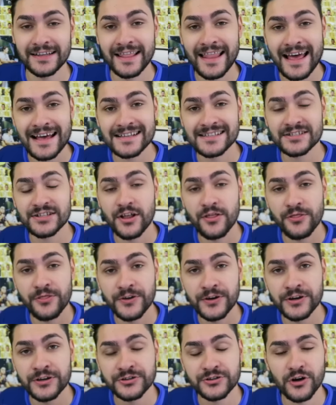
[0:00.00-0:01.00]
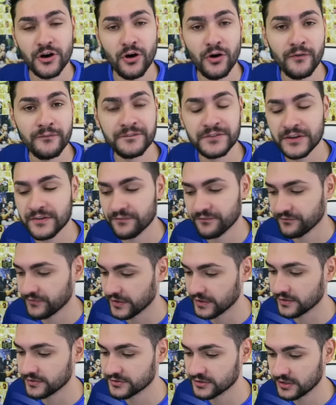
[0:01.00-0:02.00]
in the last third of the
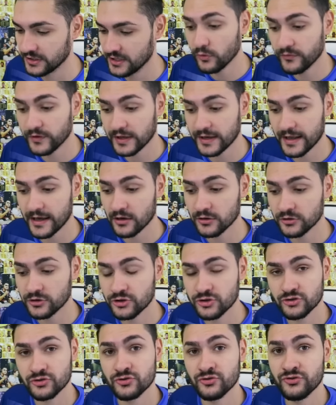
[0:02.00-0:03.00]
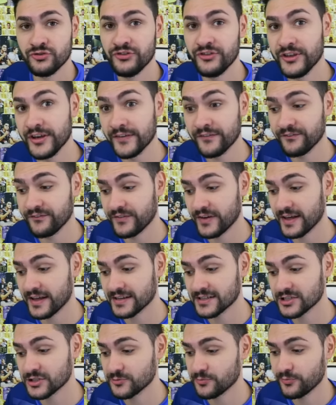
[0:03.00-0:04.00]
field. Moving now to
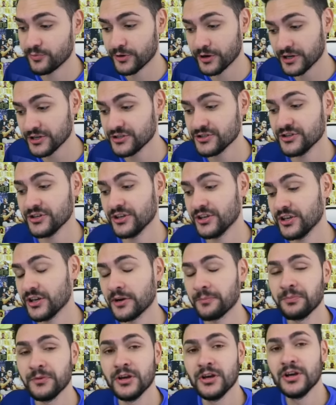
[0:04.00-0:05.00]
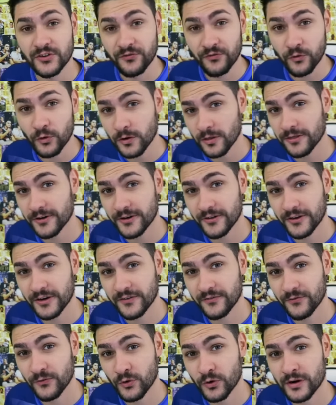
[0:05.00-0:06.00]
defense pressure here. The
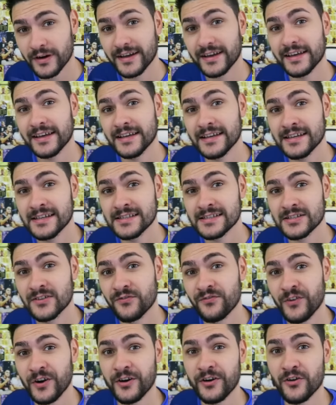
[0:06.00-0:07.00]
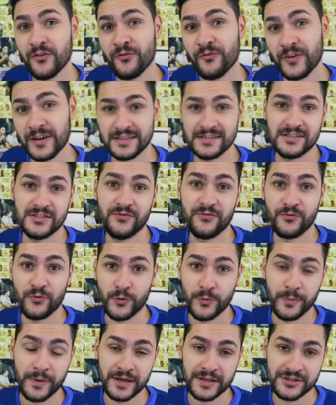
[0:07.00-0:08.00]
4-3-3-4 is a very offensive
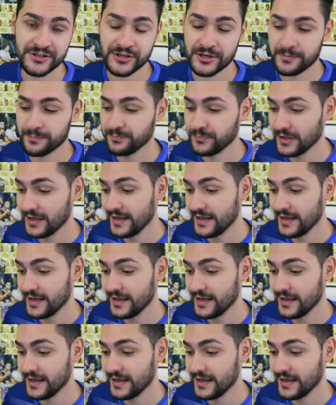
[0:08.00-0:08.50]
formation.